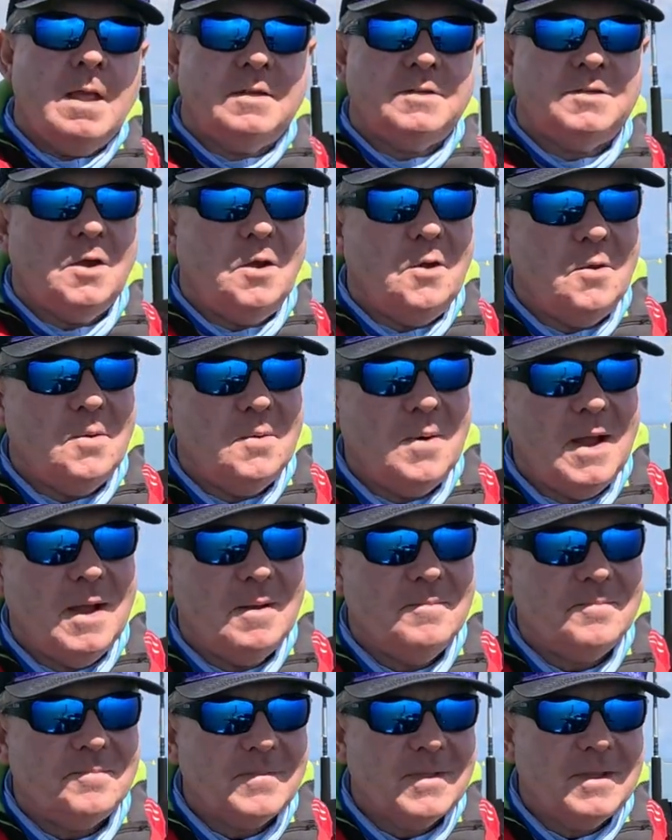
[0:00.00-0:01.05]
So
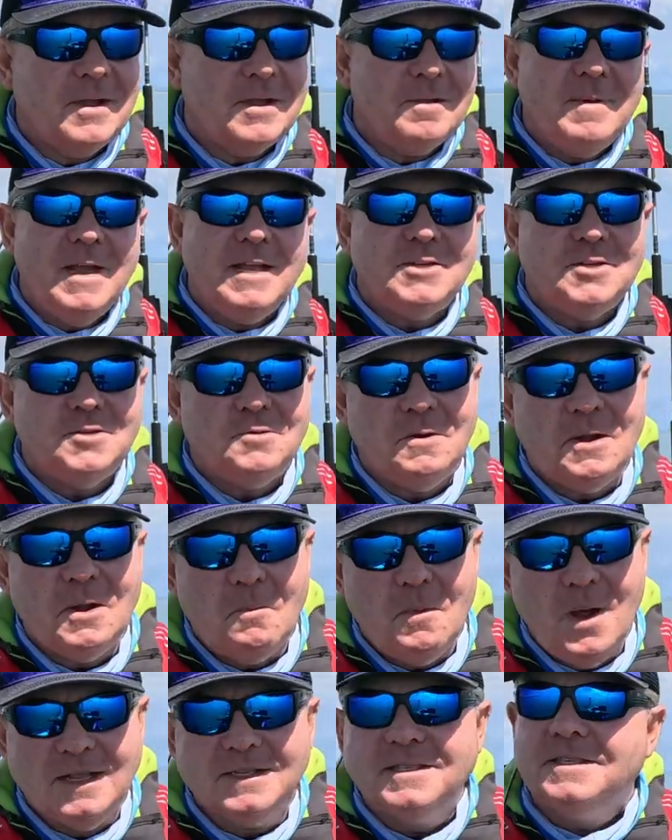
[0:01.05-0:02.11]
I can imagine doing
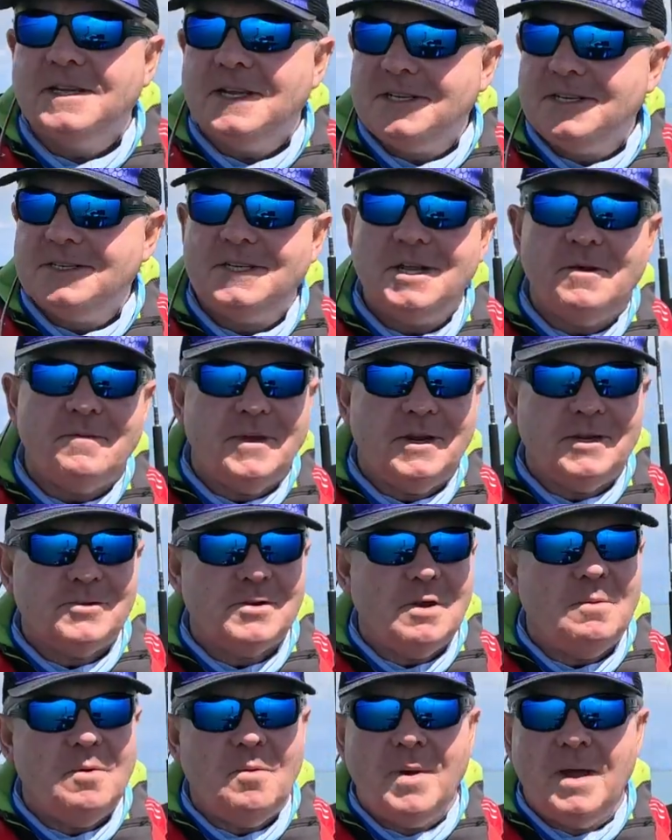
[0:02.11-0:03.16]
it once to get yourself out of
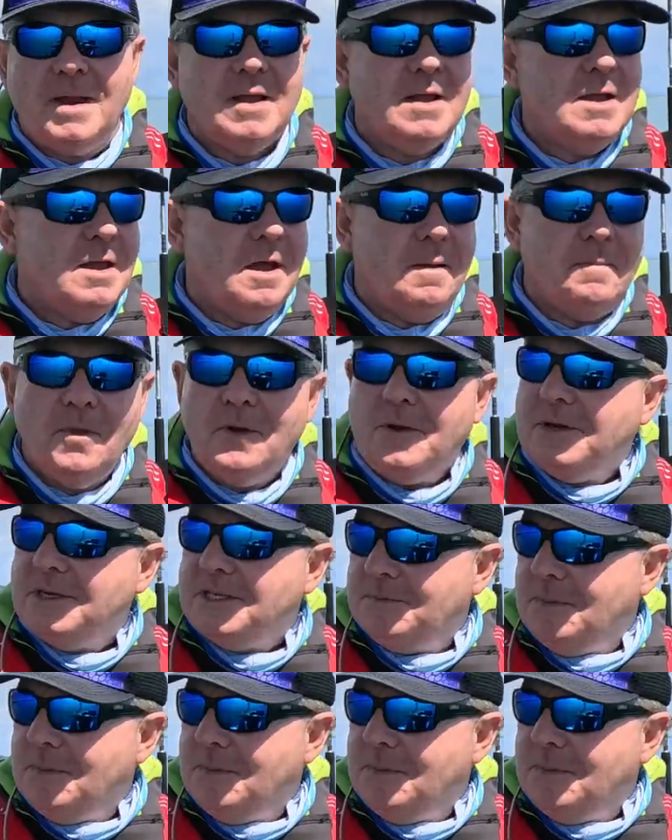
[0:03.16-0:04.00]
trouble, but I'm not going to